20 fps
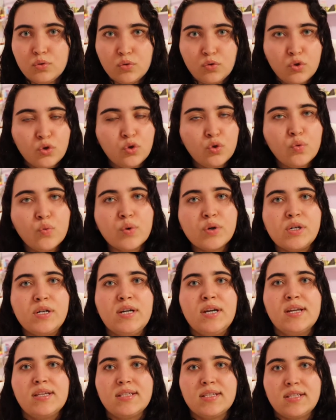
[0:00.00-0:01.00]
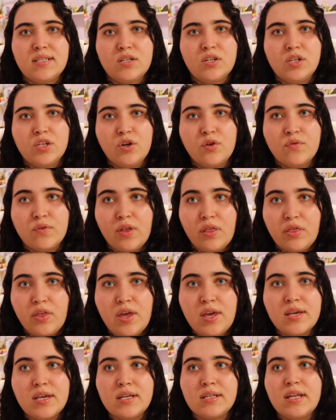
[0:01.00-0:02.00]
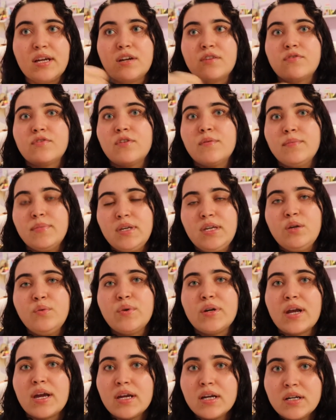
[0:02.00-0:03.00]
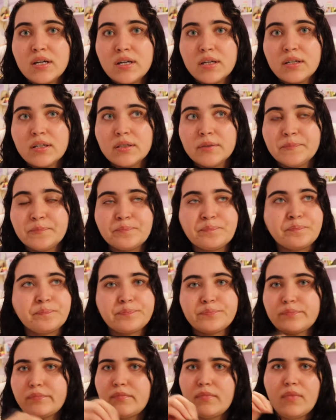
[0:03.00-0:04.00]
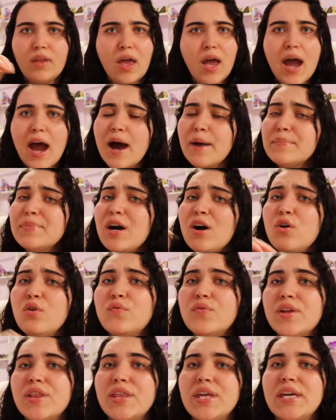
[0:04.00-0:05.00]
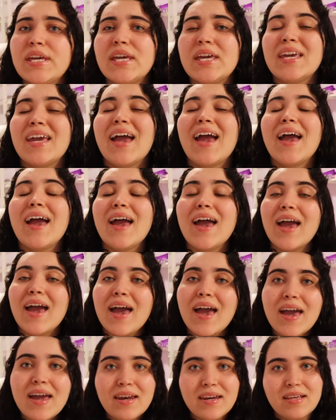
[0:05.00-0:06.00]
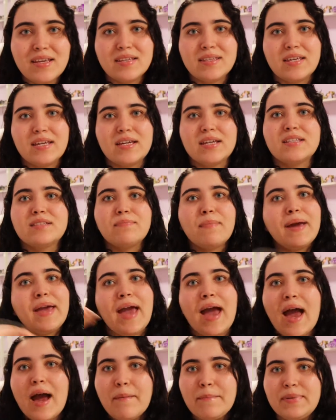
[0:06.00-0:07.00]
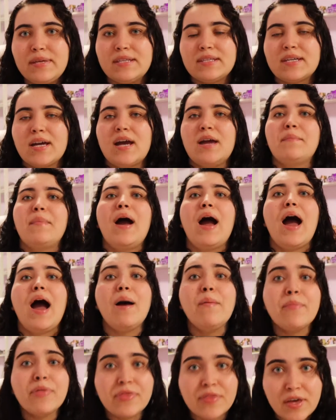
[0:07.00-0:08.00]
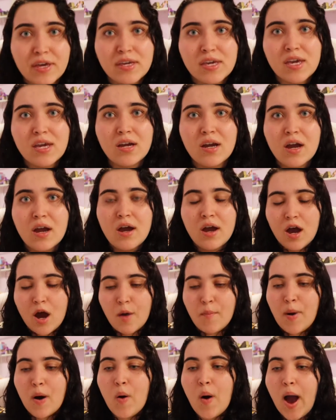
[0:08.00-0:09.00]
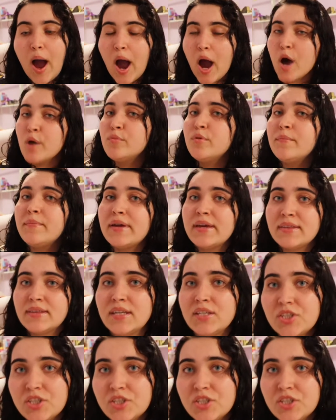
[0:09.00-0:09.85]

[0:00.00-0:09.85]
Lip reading: you weren't necessarily overthinking. Like for me, when I cook, I'm not overthinking anything. It's my happy time. I'm thinking about how I'm gonna make that